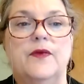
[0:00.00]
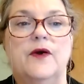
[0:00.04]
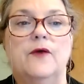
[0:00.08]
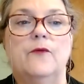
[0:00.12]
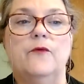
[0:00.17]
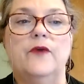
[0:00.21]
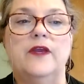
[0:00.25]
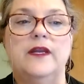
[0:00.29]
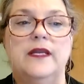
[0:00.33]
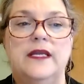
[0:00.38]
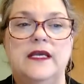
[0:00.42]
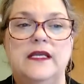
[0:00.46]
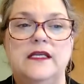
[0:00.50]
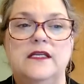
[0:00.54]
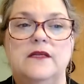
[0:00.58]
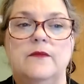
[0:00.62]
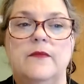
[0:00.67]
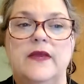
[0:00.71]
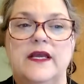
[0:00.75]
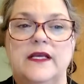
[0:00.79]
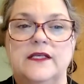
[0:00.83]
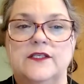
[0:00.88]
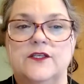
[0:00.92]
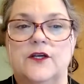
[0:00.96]
but we need
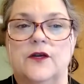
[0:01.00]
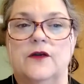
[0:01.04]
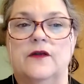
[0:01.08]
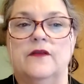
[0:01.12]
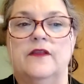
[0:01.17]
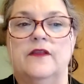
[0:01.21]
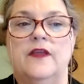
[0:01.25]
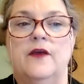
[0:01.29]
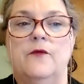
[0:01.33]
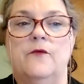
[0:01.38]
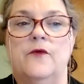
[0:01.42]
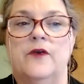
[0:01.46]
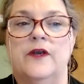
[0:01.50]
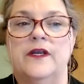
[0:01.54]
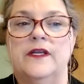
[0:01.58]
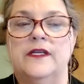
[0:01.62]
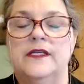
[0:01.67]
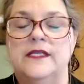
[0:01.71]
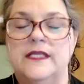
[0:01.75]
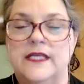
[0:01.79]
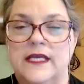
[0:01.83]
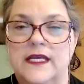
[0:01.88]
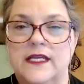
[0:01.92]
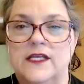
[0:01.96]
to make certain that we're
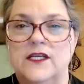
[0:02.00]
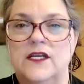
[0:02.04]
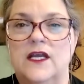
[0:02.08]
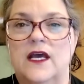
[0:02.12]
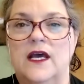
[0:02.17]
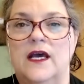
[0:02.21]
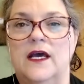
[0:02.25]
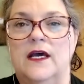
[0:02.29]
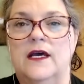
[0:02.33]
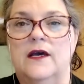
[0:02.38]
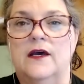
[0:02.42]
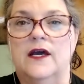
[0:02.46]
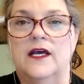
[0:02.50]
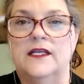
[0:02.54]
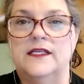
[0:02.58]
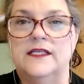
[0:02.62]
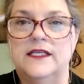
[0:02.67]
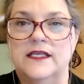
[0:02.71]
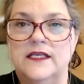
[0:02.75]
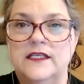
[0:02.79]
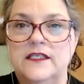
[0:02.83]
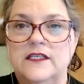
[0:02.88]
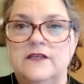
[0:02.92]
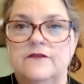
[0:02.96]

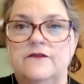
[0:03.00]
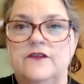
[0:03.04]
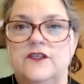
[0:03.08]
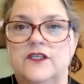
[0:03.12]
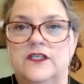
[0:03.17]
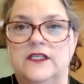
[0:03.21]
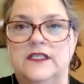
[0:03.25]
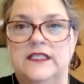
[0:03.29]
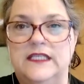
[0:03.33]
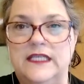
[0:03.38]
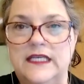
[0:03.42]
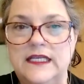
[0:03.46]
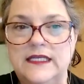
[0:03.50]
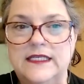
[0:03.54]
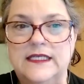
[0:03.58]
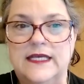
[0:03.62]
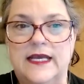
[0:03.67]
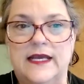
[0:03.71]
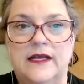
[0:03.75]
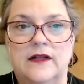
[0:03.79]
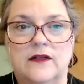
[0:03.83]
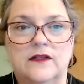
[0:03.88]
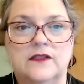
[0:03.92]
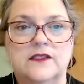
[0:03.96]
attentive to
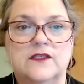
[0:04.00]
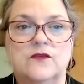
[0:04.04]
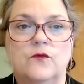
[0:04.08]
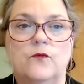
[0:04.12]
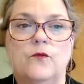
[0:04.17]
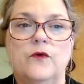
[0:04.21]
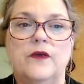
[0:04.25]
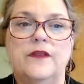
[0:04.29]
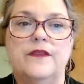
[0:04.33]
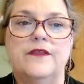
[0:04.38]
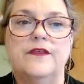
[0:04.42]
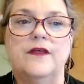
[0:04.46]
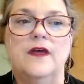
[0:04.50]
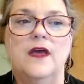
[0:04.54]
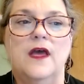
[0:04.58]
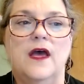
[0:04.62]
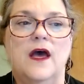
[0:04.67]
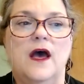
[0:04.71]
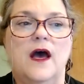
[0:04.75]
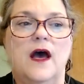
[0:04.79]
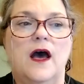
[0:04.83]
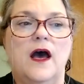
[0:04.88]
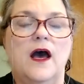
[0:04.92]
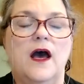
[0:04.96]
details
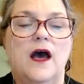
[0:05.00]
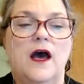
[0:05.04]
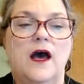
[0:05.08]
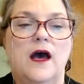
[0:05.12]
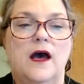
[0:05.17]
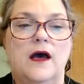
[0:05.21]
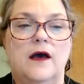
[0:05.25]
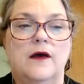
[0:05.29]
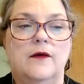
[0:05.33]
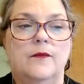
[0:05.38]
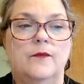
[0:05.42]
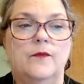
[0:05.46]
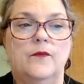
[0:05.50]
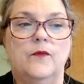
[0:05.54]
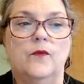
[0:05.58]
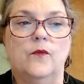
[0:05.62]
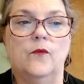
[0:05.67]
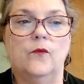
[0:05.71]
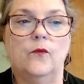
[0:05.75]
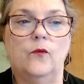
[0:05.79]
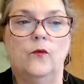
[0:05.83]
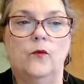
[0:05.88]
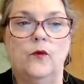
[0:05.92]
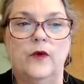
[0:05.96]
within
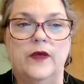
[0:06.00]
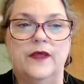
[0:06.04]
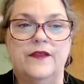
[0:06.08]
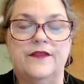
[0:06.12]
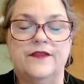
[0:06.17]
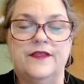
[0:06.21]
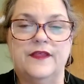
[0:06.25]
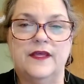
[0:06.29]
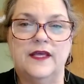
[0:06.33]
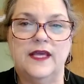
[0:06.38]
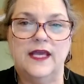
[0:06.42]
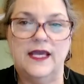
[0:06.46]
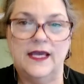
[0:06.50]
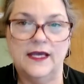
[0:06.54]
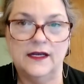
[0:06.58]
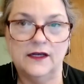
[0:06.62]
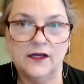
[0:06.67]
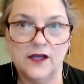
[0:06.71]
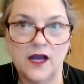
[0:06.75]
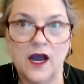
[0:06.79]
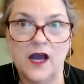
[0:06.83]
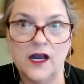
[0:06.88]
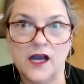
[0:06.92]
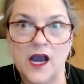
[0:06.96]

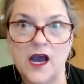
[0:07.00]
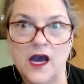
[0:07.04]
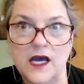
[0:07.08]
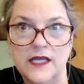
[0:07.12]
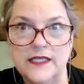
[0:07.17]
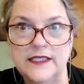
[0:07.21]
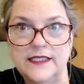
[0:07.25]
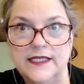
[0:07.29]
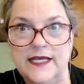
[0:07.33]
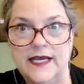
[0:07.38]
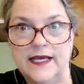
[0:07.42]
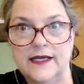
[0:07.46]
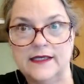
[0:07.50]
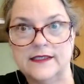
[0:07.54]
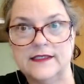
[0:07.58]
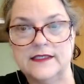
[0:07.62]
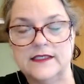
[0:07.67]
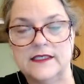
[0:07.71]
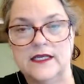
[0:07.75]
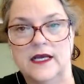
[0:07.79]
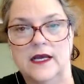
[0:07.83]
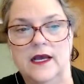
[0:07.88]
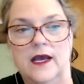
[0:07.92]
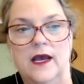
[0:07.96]

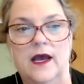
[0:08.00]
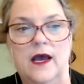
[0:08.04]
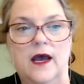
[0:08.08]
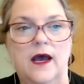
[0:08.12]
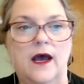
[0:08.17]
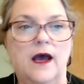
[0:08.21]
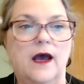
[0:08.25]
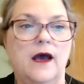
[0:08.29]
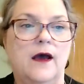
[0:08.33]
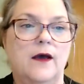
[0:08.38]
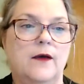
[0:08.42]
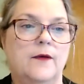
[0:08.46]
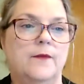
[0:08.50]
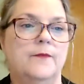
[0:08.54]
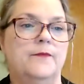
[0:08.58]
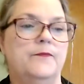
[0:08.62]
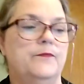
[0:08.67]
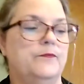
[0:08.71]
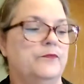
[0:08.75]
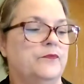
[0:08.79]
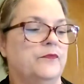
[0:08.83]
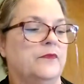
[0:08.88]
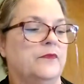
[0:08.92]
context. The